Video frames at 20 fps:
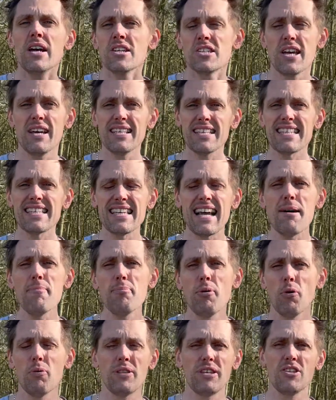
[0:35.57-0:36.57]
So an
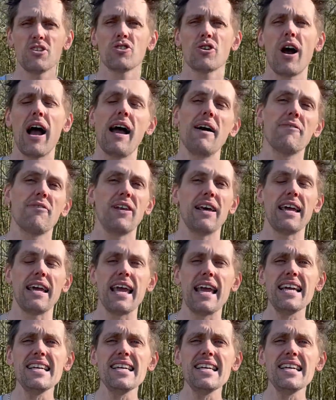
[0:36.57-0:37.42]
example with this triathlete,